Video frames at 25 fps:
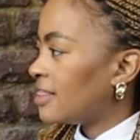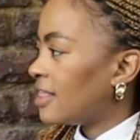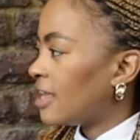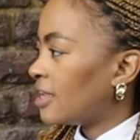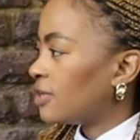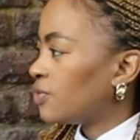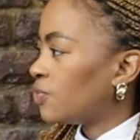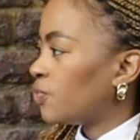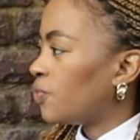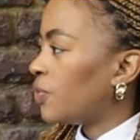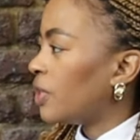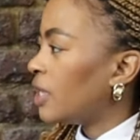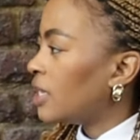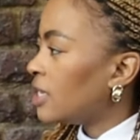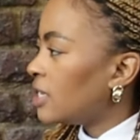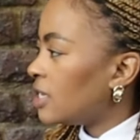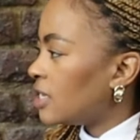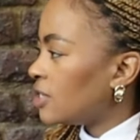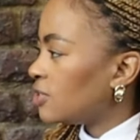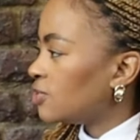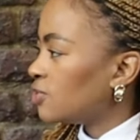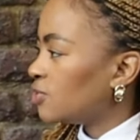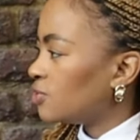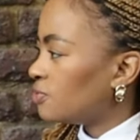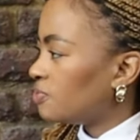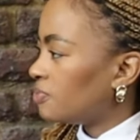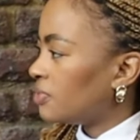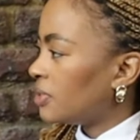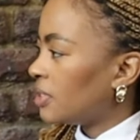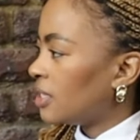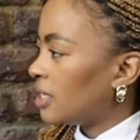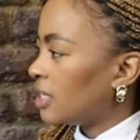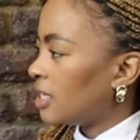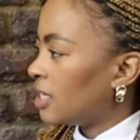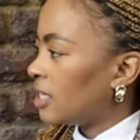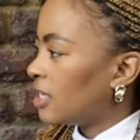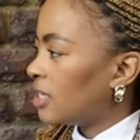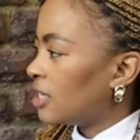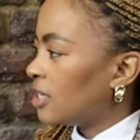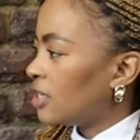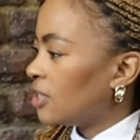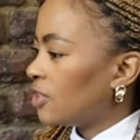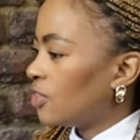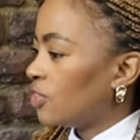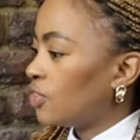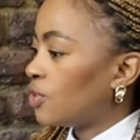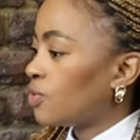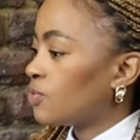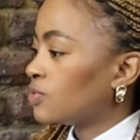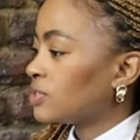that we need to be
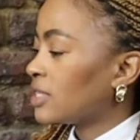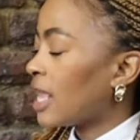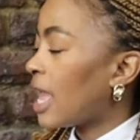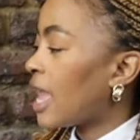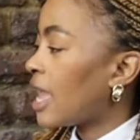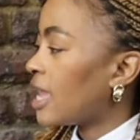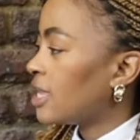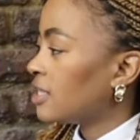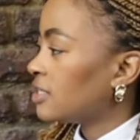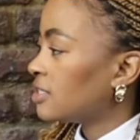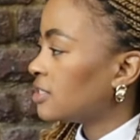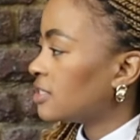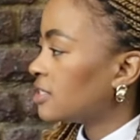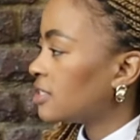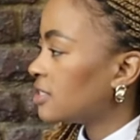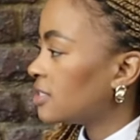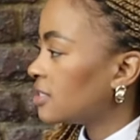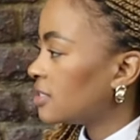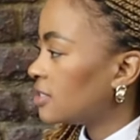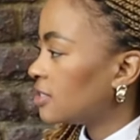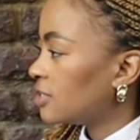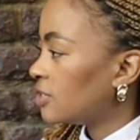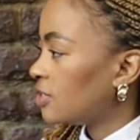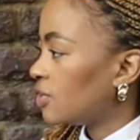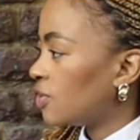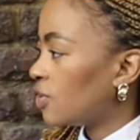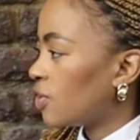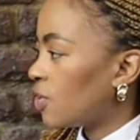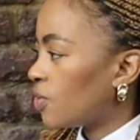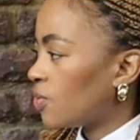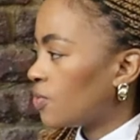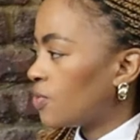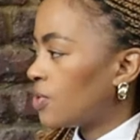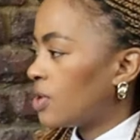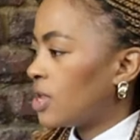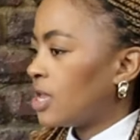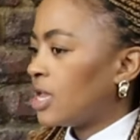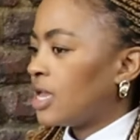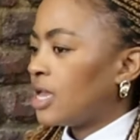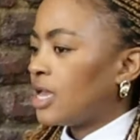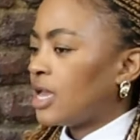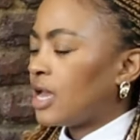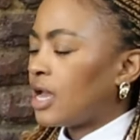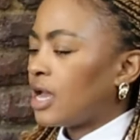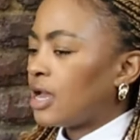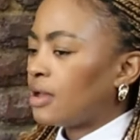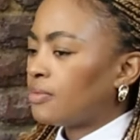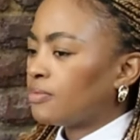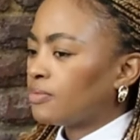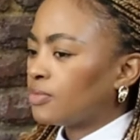mm. those hands. Yes. You know, yes, yes,
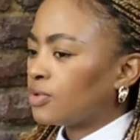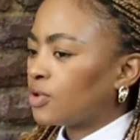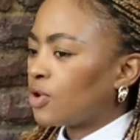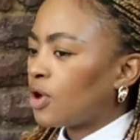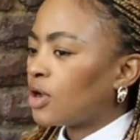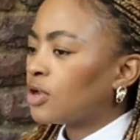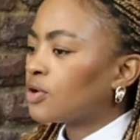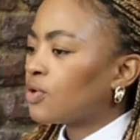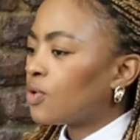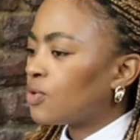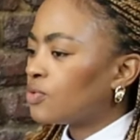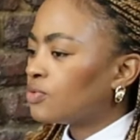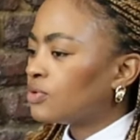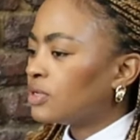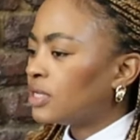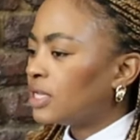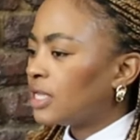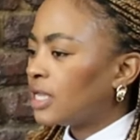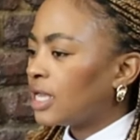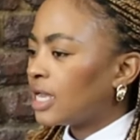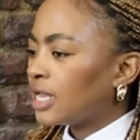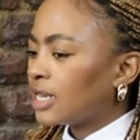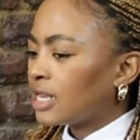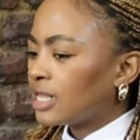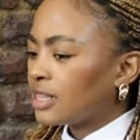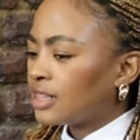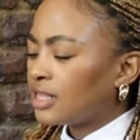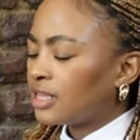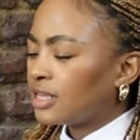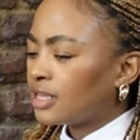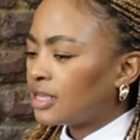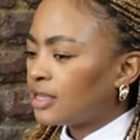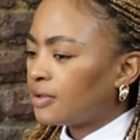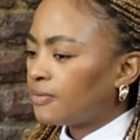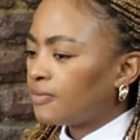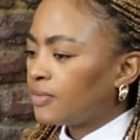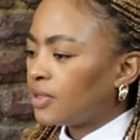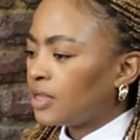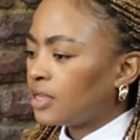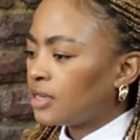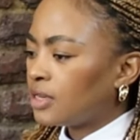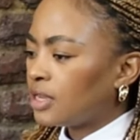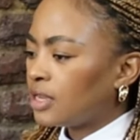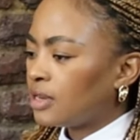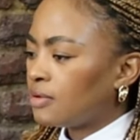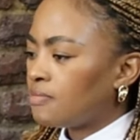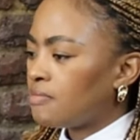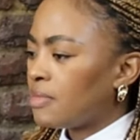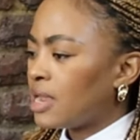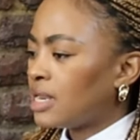yes, um, God only, and I think
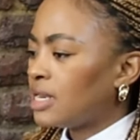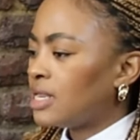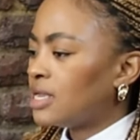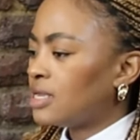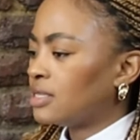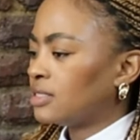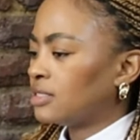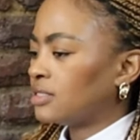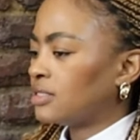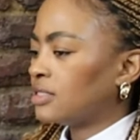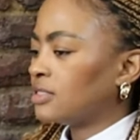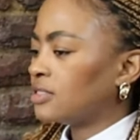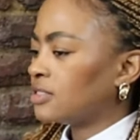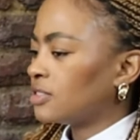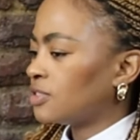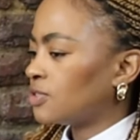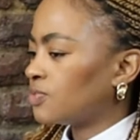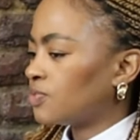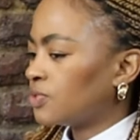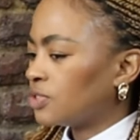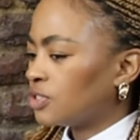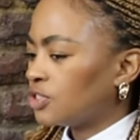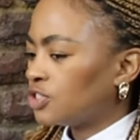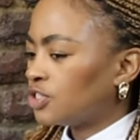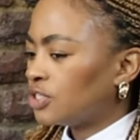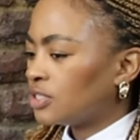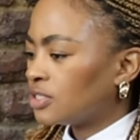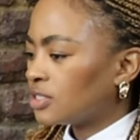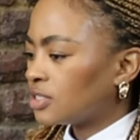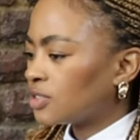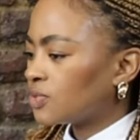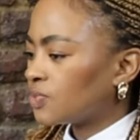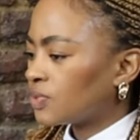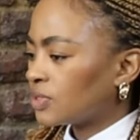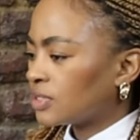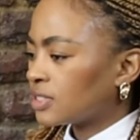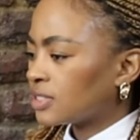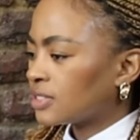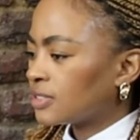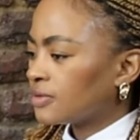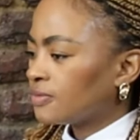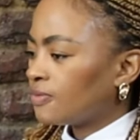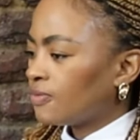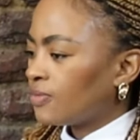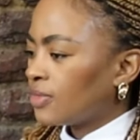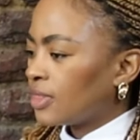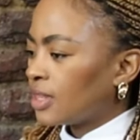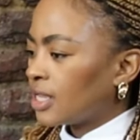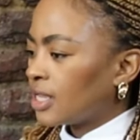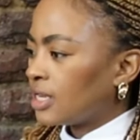in, in many instances when Jesus was
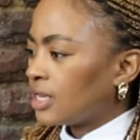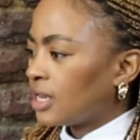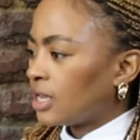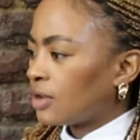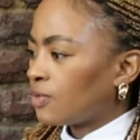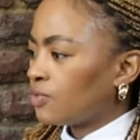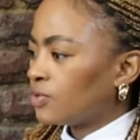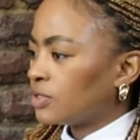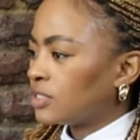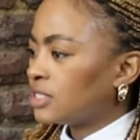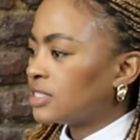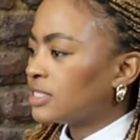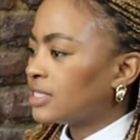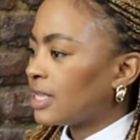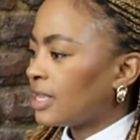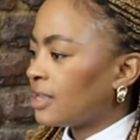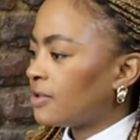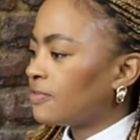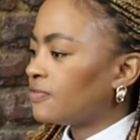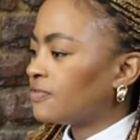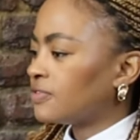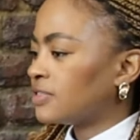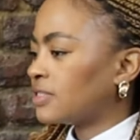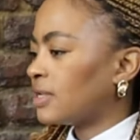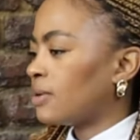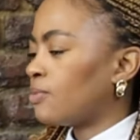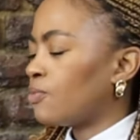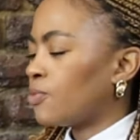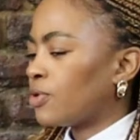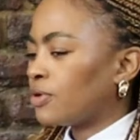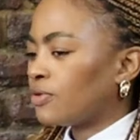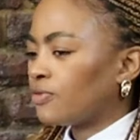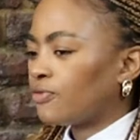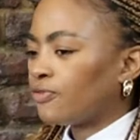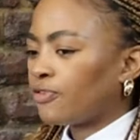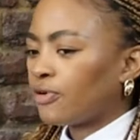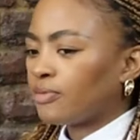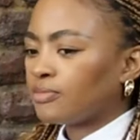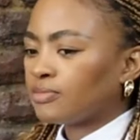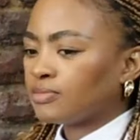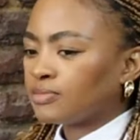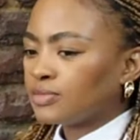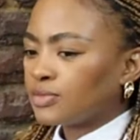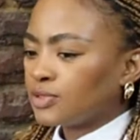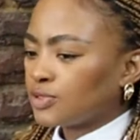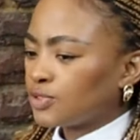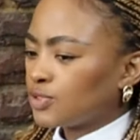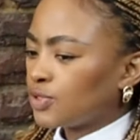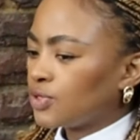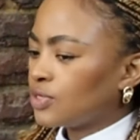like would save someone
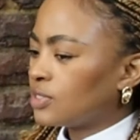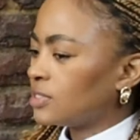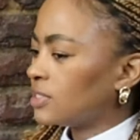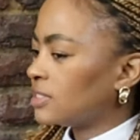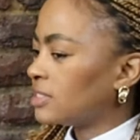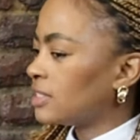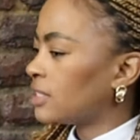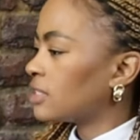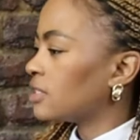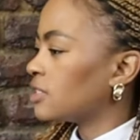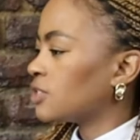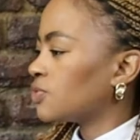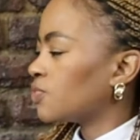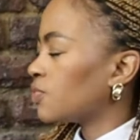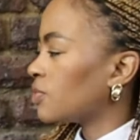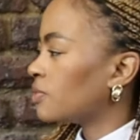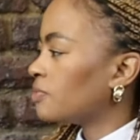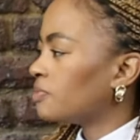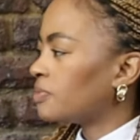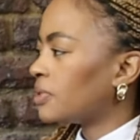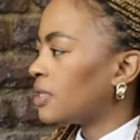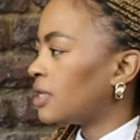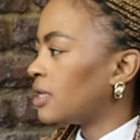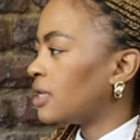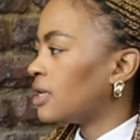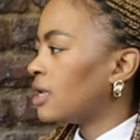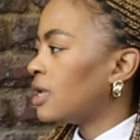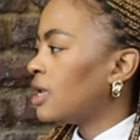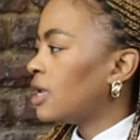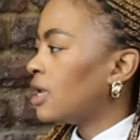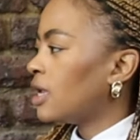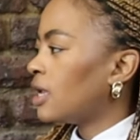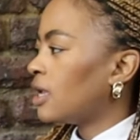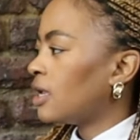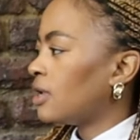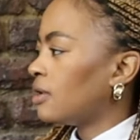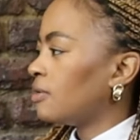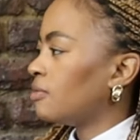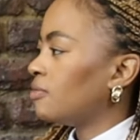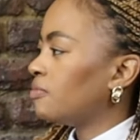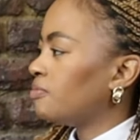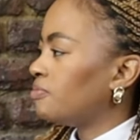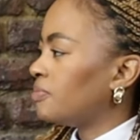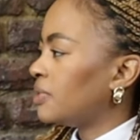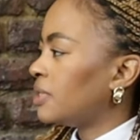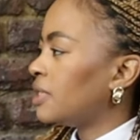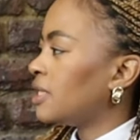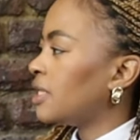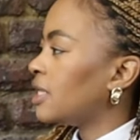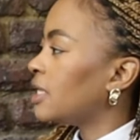from certain sickness wouldn't be yeah. a
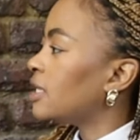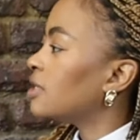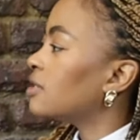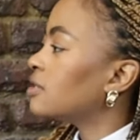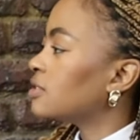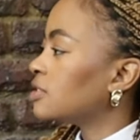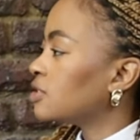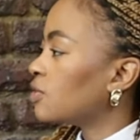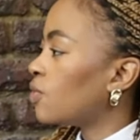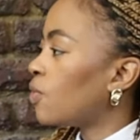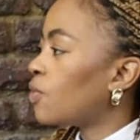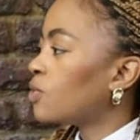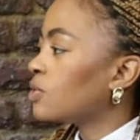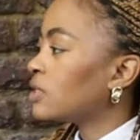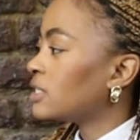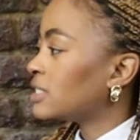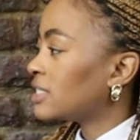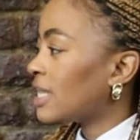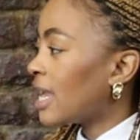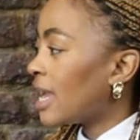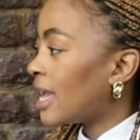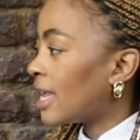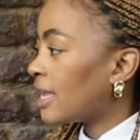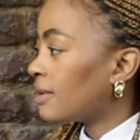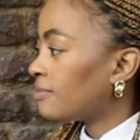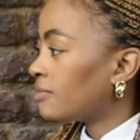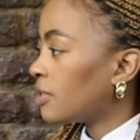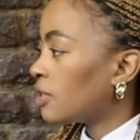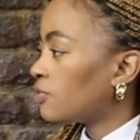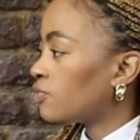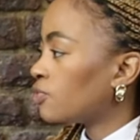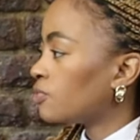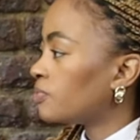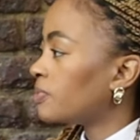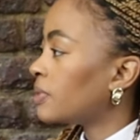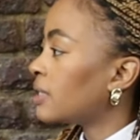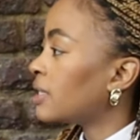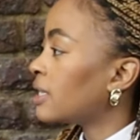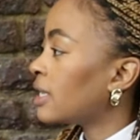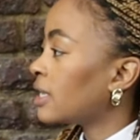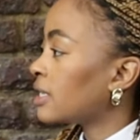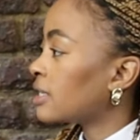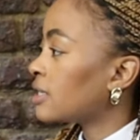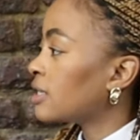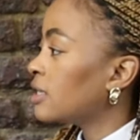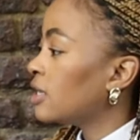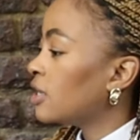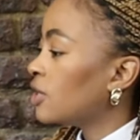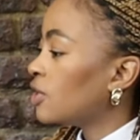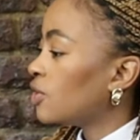be healed all the time. Yeah. It would be
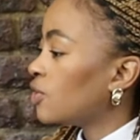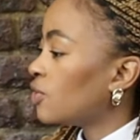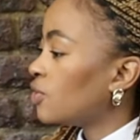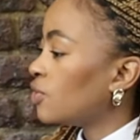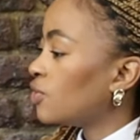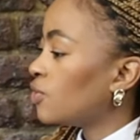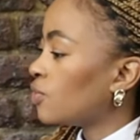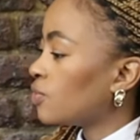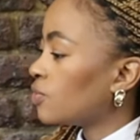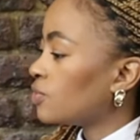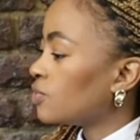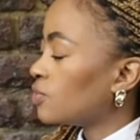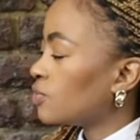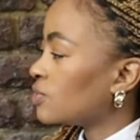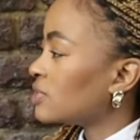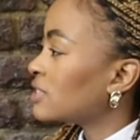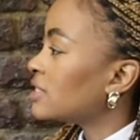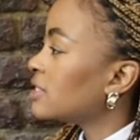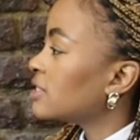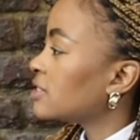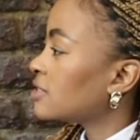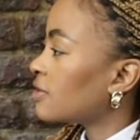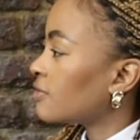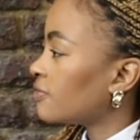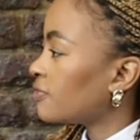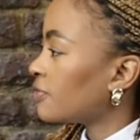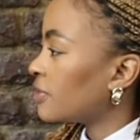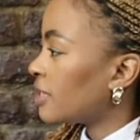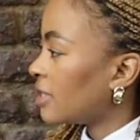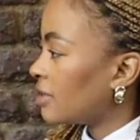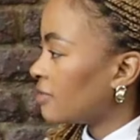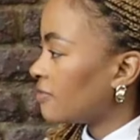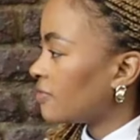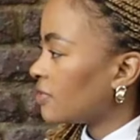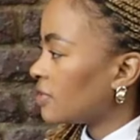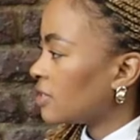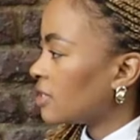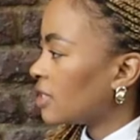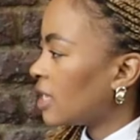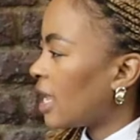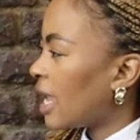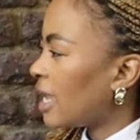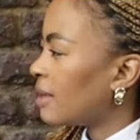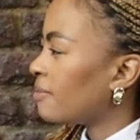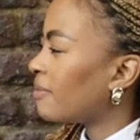like your your sins are forgiven.